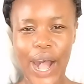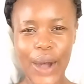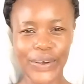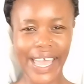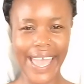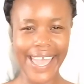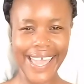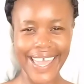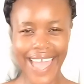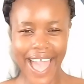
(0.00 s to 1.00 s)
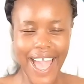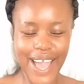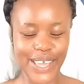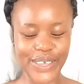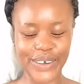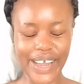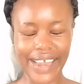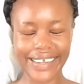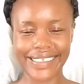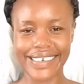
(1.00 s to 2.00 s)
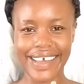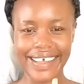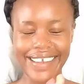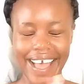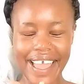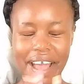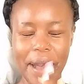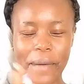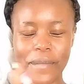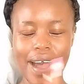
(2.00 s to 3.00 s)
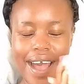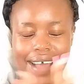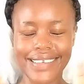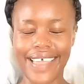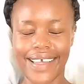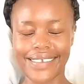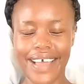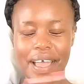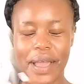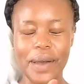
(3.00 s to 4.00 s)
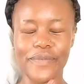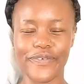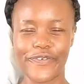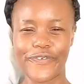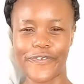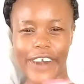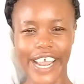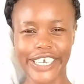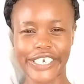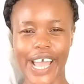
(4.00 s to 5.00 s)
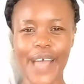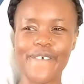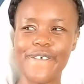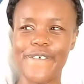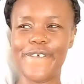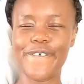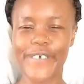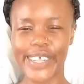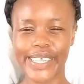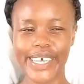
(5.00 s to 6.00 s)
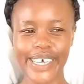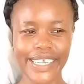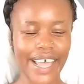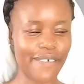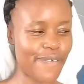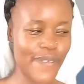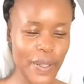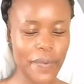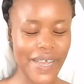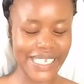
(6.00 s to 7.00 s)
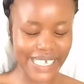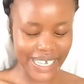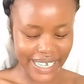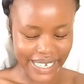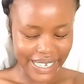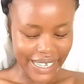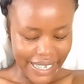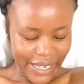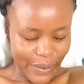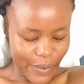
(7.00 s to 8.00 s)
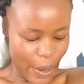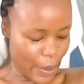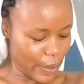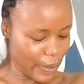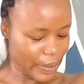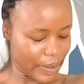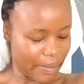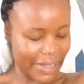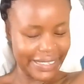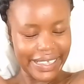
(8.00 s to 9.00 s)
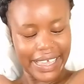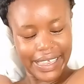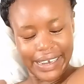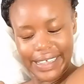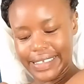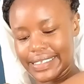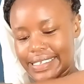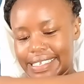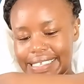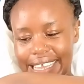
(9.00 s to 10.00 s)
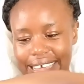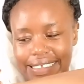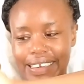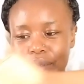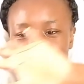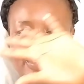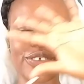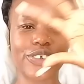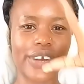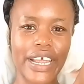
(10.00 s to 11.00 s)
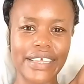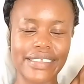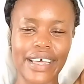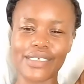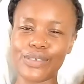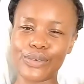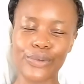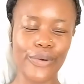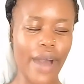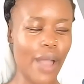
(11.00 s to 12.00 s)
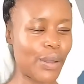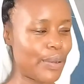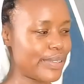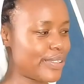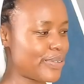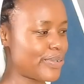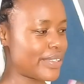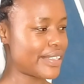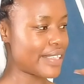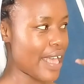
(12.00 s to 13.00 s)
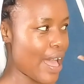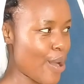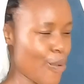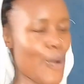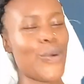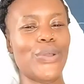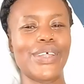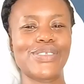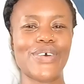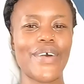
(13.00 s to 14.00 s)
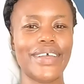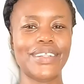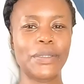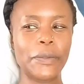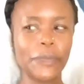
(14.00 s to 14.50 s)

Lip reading: Okay, your girl is done. I am done. I am fresh. I feel good. I feel better. Woo! My skin is nicely moisturized. As you know, I always use coconut oil.